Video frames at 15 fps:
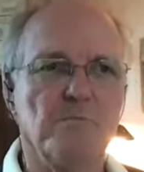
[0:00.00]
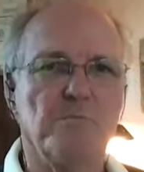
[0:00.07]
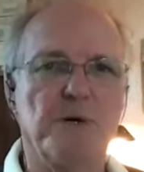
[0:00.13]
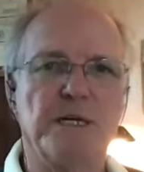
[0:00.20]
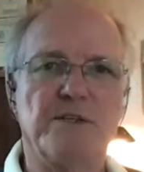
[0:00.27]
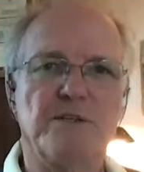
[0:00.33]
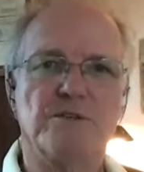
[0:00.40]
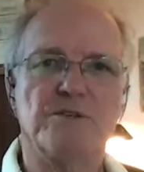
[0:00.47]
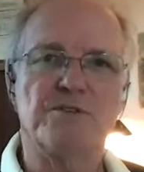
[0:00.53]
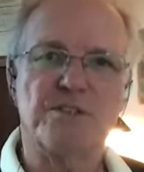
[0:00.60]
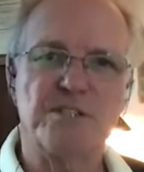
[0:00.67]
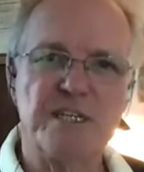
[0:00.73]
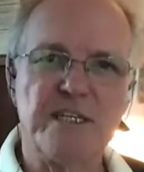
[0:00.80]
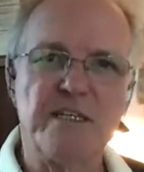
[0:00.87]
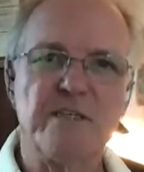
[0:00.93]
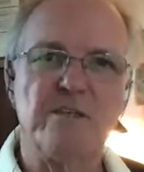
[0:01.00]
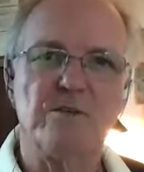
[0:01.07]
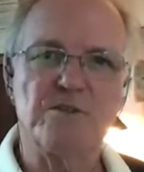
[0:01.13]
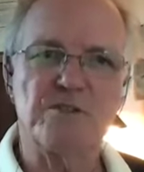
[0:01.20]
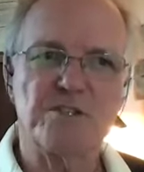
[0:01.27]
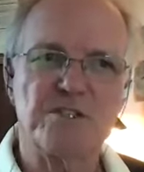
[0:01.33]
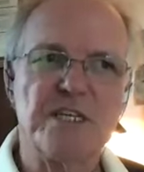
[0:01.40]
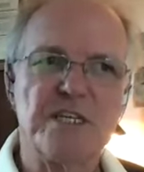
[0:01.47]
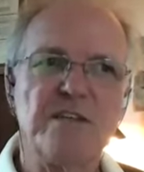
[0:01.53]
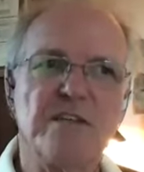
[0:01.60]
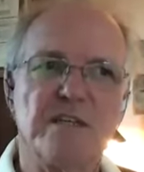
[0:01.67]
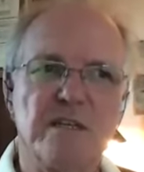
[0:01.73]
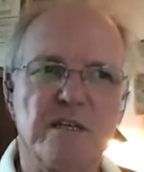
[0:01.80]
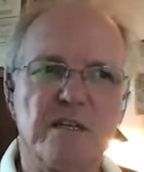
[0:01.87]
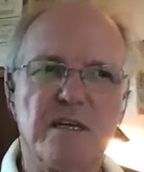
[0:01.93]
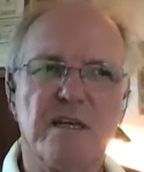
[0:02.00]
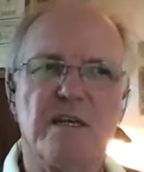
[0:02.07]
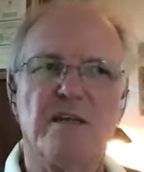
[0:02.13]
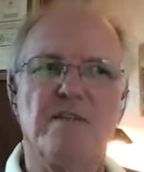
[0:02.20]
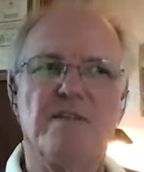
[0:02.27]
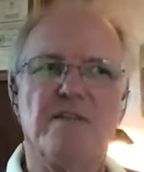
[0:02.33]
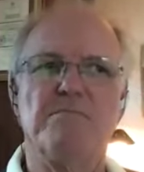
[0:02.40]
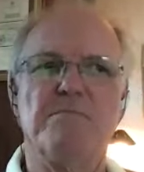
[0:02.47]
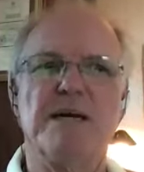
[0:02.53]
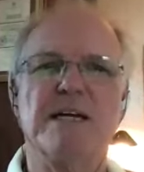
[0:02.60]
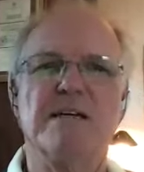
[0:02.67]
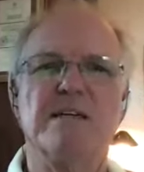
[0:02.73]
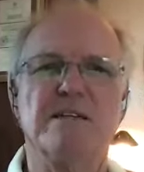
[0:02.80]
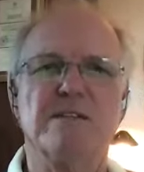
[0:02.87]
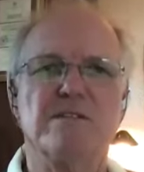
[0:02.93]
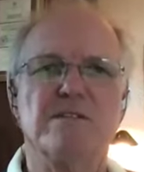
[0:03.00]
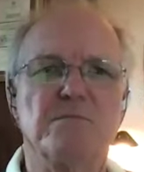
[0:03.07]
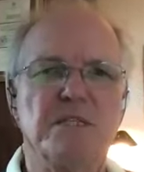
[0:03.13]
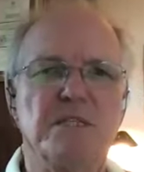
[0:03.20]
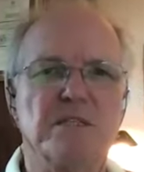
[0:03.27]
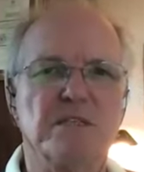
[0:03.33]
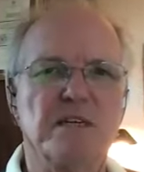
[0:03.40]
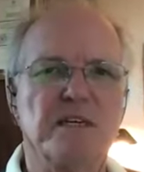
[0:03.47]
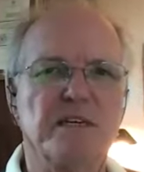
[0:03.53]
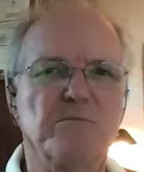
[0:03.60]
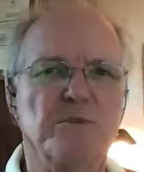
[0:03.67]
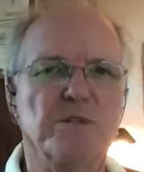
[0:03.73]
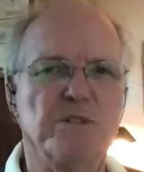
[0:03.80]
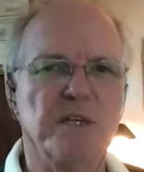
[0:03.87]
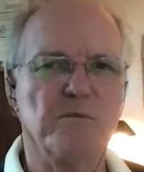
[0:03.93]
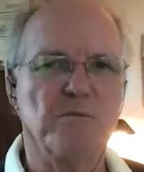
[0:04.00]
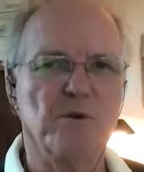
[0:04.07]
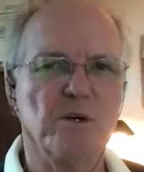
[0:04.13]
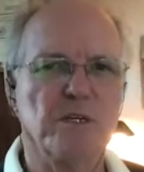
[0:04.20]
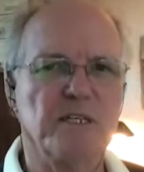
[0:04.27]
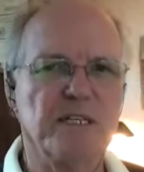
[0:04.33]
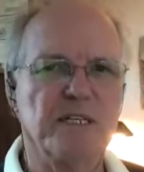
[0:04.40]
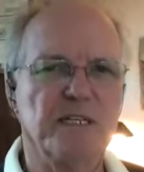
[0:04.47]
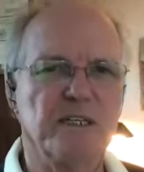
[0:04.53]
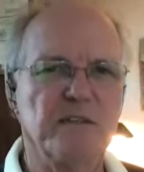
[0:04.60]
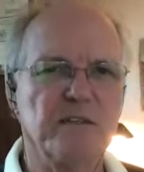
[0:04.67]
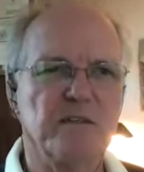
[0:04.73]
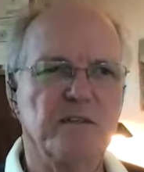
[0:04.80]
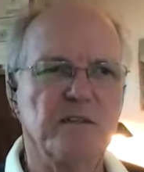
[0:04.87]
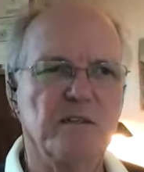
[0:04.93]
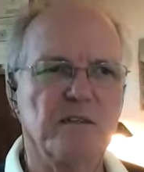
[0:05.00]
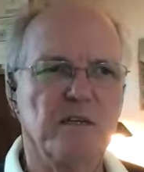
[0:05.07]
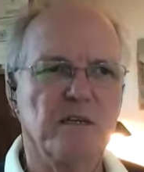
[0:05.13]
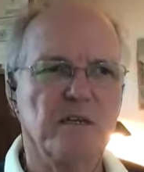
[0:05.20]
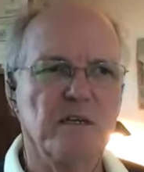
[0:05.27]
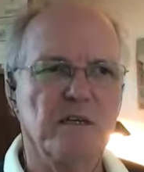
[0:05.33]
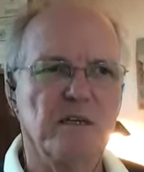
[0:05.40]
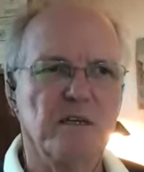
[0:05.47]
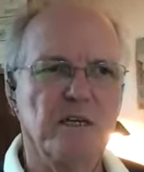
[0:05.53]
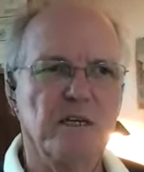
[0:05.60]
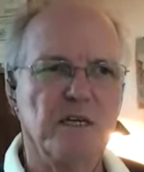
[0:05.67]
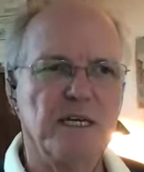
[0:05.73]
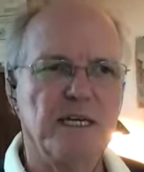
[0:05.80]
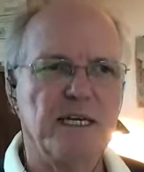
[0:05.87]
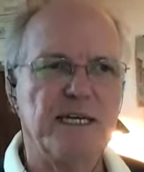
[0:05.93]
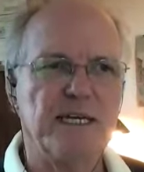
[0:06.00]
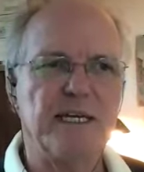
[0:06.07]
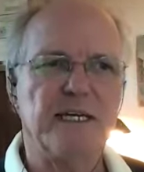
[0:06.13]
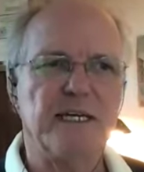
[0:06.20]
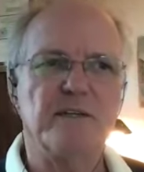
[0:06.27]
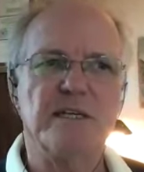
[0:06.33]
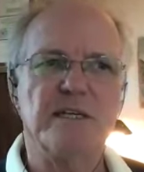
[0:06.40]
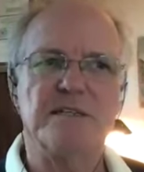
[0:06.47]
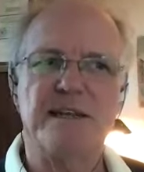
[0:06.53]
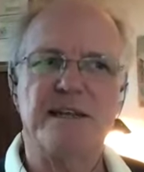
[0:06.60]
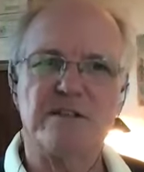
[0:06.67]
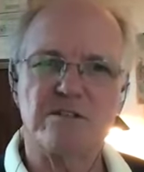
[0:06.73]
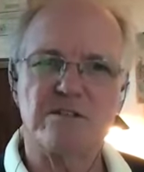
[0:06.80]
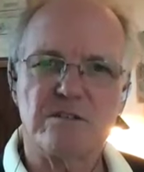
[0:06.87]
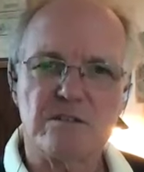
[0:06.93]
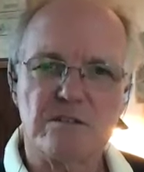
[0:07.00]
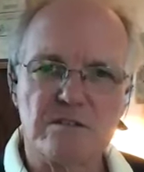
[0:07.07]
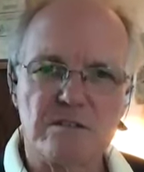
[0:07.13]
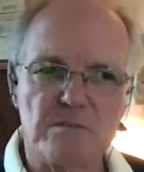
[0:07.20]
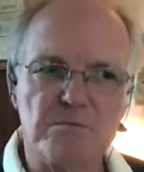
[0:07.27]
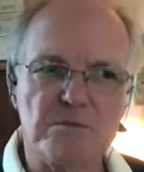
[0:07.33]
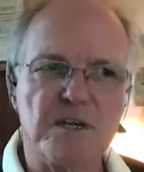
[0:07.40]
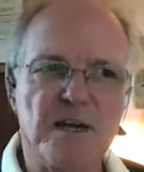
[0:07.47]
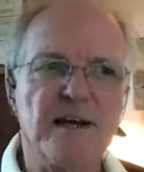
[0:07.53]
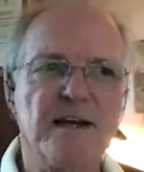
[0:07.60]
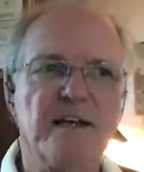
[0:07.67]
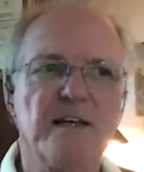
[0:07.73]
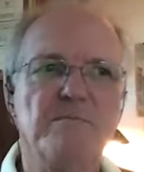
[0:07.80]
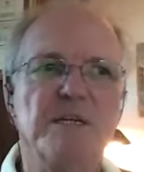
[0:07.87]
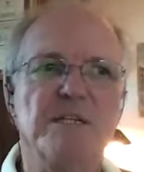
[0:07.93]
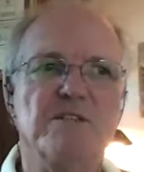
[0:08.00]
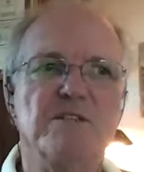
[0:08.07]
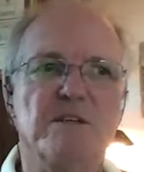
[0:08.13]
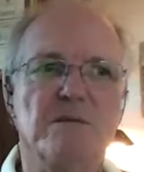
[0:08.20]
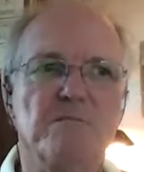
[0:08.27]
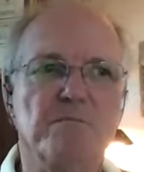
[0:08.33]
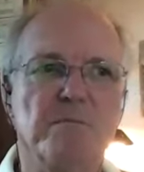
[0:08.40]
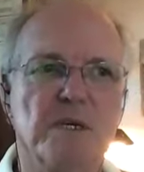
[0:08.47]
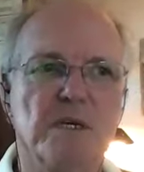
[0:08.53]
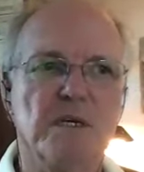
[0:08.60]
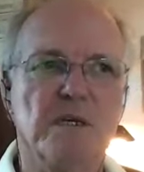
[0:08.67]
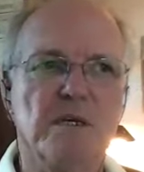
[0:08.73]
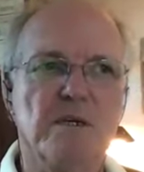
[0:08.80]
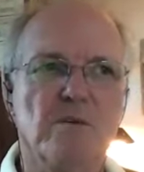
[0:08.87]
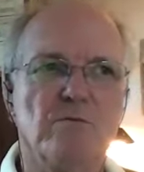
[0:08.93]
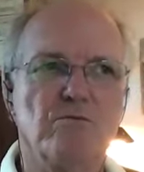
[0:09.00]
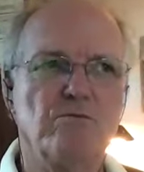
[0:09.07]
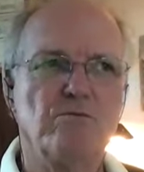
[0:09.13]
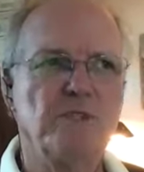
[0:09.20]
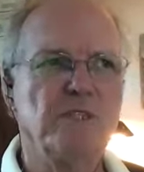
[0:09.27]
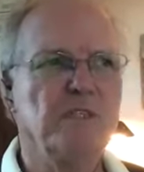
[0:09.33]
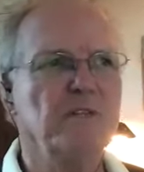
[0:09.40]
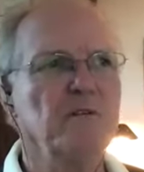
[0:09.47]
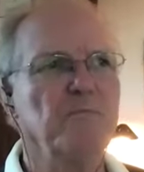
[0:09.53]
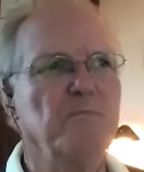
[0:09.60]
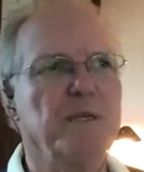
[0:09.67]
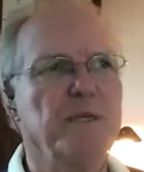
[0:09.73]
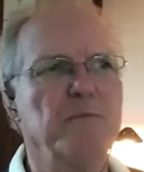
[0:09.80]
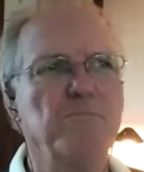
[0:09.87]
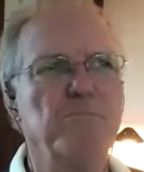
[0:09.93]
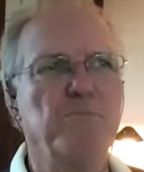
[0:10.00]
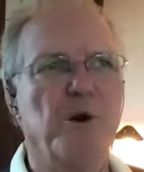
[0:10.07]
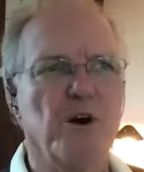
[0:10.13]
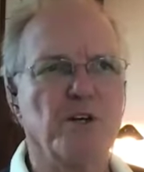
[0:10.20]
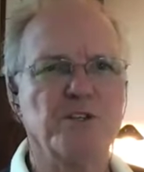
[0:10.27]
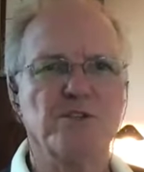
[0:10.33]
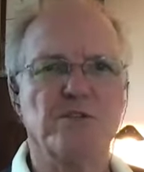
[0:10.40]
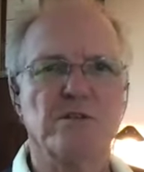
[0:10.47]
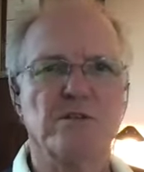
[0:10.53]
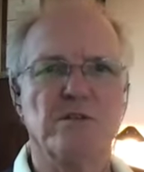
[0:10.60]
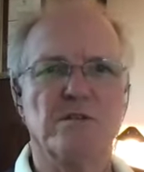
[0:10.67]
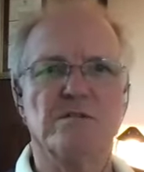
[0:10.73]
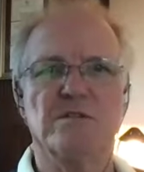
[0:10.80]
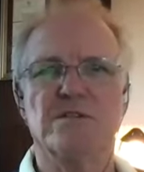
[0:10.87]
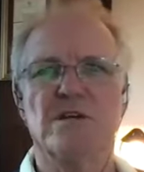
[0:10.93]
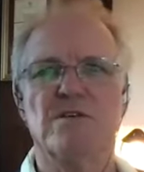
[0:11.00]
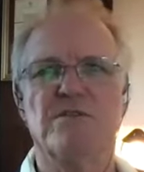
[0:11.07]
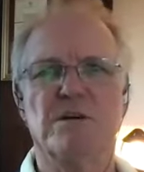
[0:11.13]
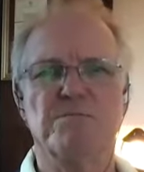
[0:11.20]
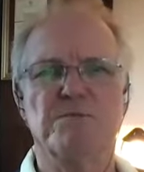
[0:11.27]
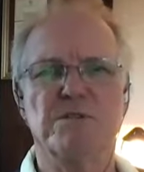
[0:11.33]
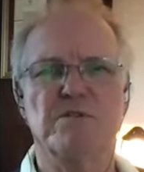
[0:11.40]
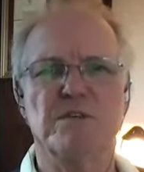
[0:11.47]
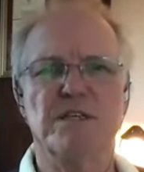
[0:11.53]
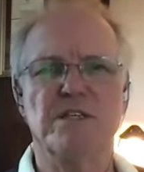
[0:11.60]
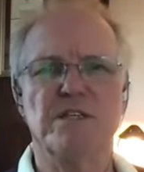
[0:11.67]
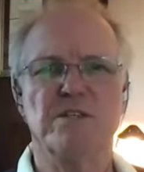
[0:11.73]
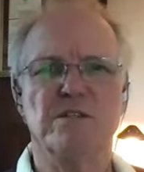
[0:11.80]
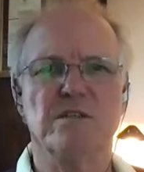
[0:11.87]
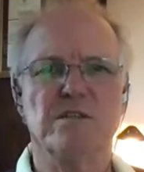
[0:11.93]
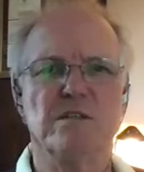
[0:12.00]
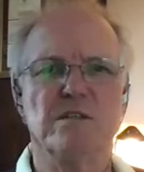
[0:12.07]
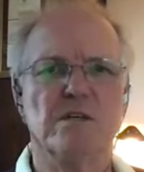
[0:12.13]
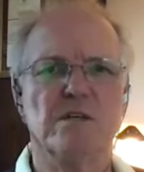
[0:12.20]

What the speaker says: but you'll see that the mechanism inside was at work again. And it takes some time and some real impartial self-observation